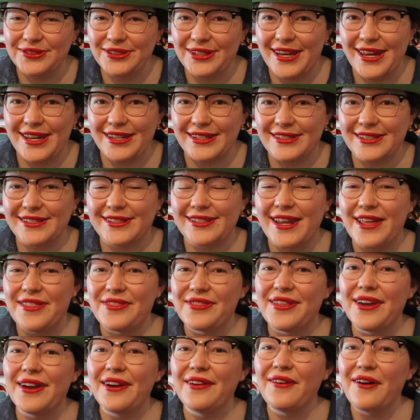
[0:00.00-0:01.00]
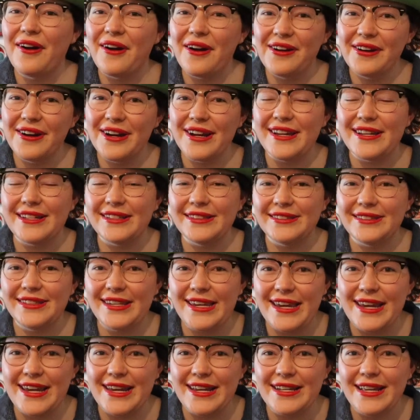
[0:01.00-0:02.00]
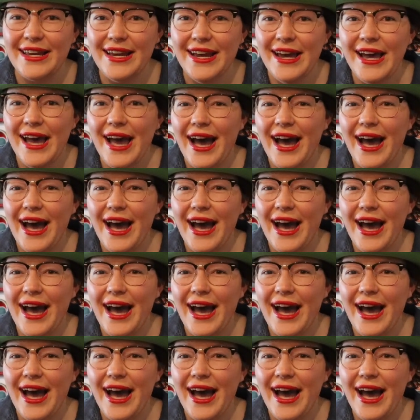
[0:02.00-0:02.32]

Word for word: discs, and there are indeed.